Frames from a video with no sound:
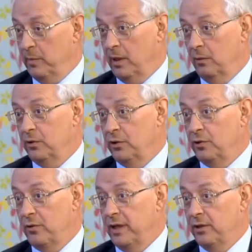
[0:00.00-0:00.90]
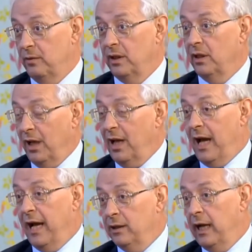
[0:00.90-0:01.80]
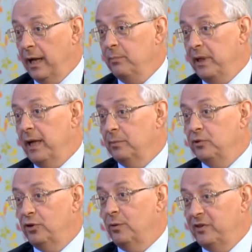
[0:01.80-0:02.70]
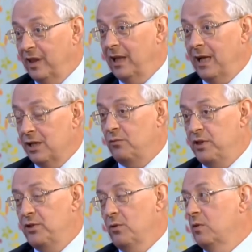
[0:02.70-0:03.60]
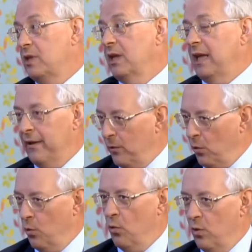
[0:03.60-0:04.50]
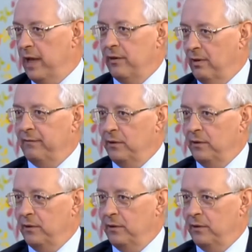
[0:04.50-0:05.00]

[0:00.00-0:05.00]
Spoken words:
belong to a trade union and be able to, as a last resort, if all other